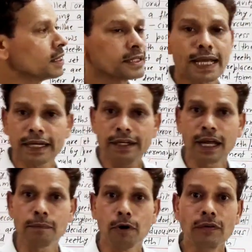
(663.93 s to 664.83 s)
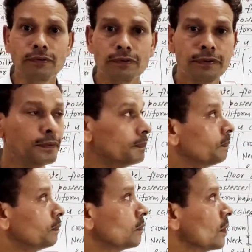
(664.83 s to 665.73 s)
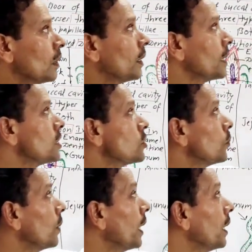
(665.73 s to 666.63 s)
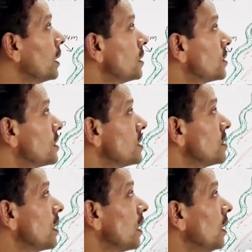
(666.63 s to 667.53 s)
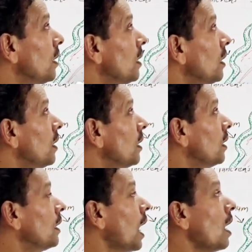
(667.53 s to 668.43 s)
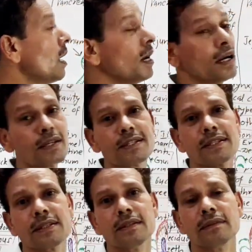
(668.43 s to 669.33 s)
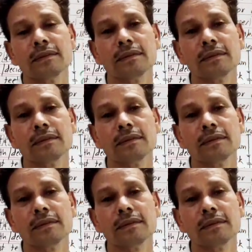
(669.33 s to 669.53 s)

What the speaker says: Second type of digestive glands, this is the large